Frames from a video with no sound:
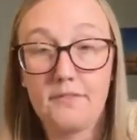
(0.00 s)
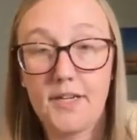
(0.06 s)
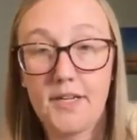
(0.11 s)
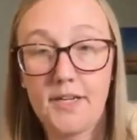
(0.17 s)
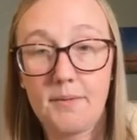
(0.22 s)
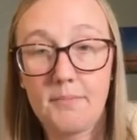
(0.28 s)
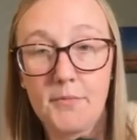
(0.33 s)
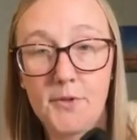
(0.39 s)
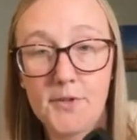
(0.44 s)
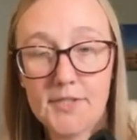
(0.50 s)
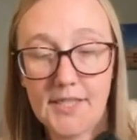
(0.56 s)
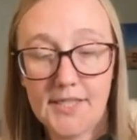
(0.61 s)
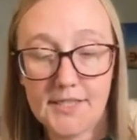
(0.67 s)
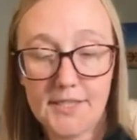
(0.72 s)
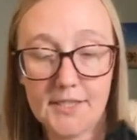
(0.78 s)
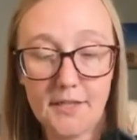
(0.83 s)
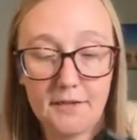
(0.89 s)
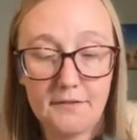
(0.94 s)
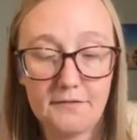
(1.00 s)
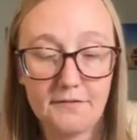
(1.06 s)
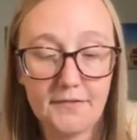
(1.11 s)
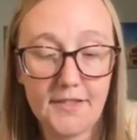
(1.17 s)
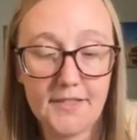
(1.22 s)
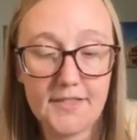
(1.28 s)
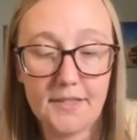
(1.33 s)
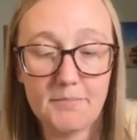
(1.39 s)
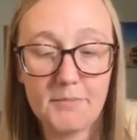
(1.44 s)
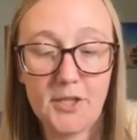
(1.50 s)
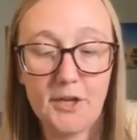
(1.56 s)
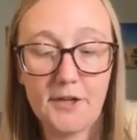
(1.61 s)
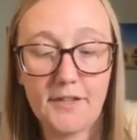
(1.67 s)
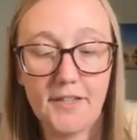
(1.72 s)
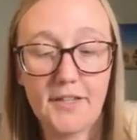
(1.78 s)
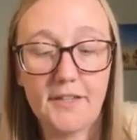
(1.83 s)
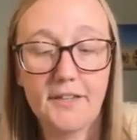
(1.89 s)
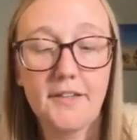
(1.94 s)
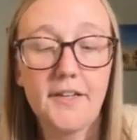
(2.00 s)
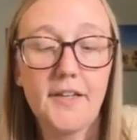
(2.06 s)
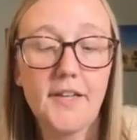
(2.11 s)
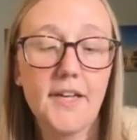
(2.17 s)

and I'm losing stuff as I'm talking.